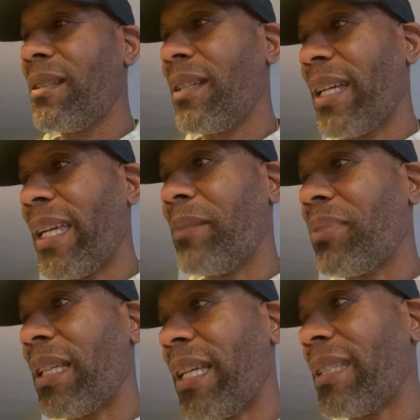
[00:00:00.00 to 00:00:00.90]
her
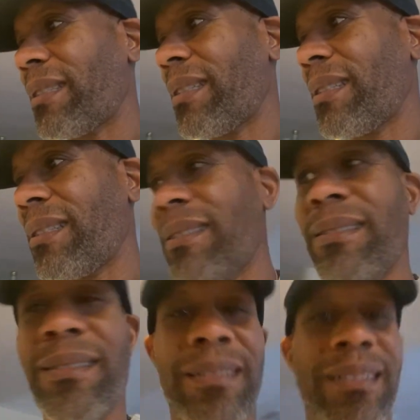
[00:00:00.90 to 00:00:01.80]
eggplant.
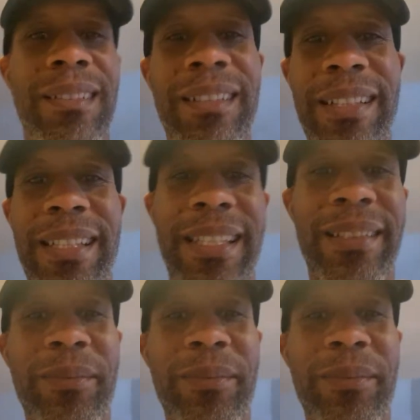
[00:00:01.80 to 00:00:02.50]
Look at this,